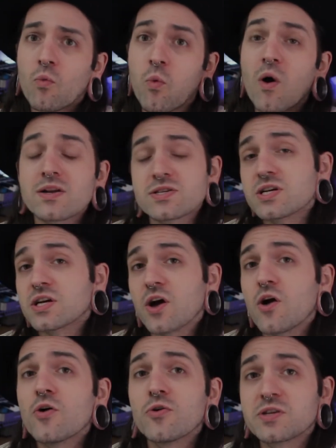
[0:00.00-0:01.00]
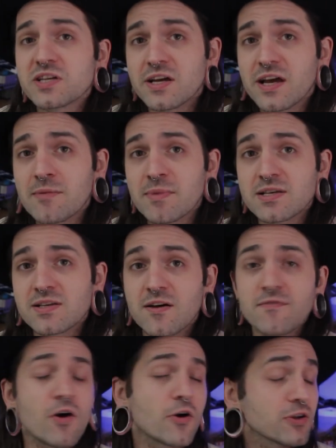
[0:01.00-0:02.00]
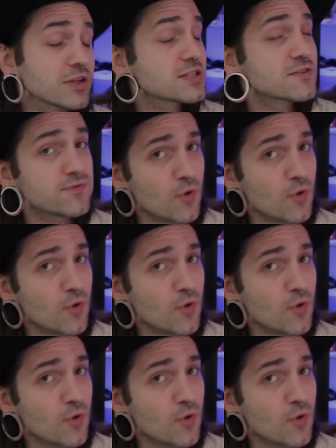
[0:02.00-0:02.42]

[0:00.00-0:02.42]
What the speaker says: want to go to him as a vocalist